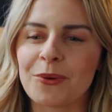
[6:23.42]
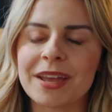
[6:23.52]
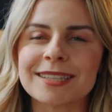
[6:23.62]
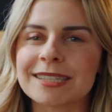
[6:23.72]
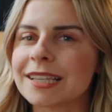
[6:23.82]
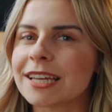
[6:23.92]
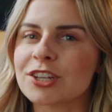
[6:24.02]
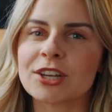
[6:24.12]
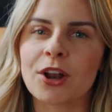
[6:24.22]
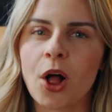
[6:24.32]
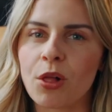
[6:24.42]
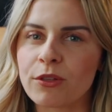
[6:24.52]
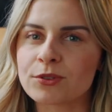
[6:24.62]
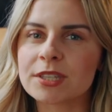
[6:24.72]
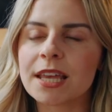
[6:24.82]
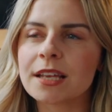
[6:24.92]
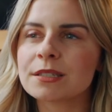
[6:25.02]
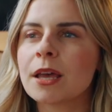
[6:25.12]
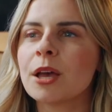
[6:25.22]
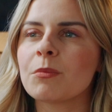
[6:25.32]
insulation, all those
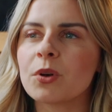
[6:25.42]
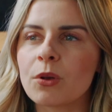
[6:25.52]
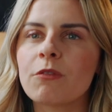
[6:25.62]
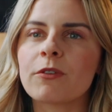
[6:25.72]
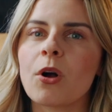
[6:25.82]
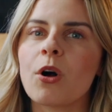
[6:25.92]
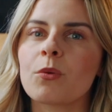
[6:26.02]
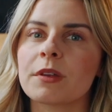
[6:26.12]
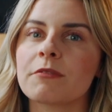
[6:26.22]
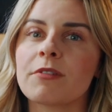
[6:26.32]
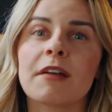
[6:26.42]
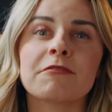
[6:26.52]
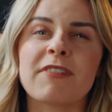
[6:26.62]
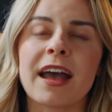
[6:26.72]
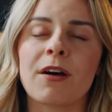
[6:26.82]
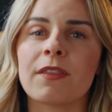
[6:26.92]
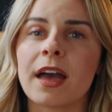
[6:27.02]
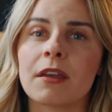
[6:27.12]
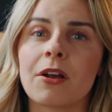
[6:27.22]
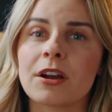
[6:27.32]
things. But overall, we have found
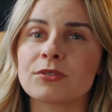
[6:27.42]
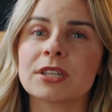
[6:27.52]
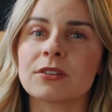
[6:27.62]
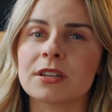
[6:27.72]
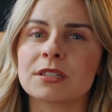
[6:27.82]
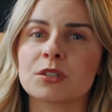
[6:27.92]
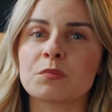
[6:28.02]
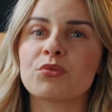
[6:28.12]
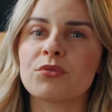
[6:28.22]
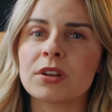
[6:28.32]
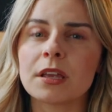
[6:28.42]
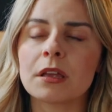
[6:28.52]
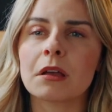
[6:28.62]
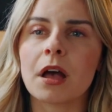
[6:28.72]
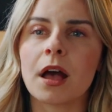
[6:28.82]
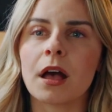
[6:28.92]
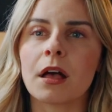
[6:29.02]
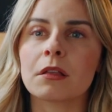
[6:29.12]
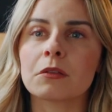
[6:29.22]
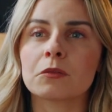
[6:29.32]
that our utilities is pretty
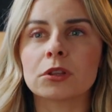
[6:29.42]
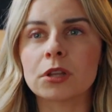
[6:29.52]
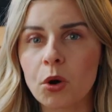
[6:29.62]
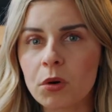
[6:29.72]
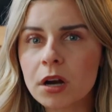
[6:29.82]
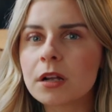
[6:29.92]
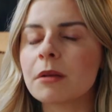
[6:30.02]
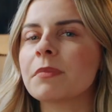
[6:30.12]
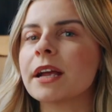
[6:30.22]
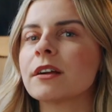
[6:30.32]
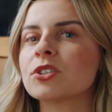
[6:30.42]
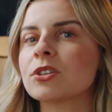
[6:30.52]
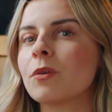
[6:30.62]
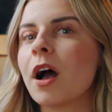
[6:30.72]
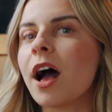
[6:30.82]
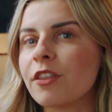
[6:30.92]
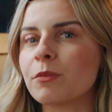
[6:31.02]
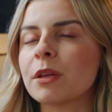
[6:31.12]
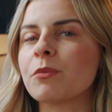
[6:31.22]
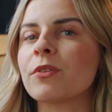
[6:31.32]
lower compared to
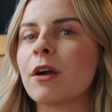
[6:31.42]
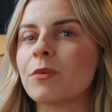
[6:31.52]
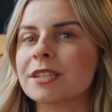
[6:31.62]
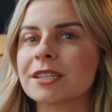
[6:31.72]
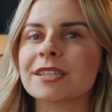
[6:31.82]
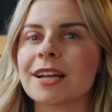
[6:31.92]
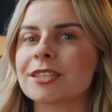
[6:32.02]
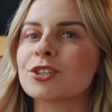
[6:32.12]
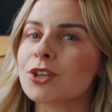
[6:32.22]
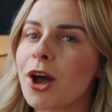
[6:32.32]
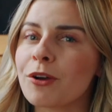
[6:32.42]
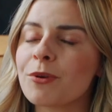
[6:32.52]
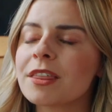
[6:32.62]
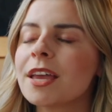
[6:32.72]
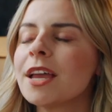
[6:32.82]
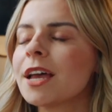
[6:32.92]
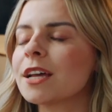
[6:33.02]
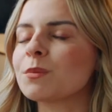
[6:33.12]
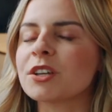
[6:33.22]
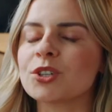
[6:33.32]
other people that we discuss and talk with,
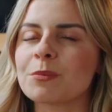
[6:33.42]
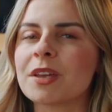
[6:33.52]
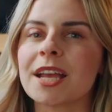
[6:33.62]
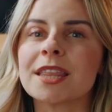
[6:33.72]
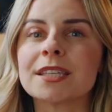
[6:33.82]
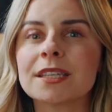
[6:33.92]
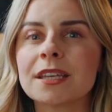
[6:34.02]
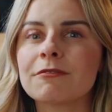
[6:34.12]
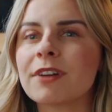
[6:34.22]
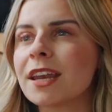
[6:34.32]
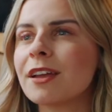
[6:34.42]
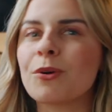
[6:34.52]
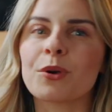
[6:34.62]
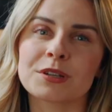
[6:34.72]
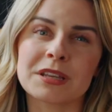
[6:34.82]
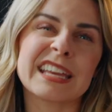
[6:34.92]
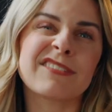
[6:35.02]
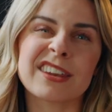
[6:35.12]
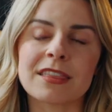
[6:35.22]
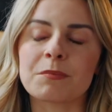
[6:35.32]
especially being in the city of Redding or
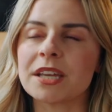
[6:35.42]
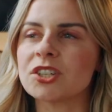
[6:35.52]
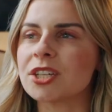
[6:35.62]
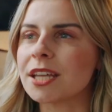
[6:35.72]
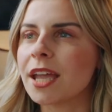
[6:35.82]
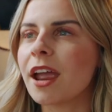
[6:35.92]
even in the PG&E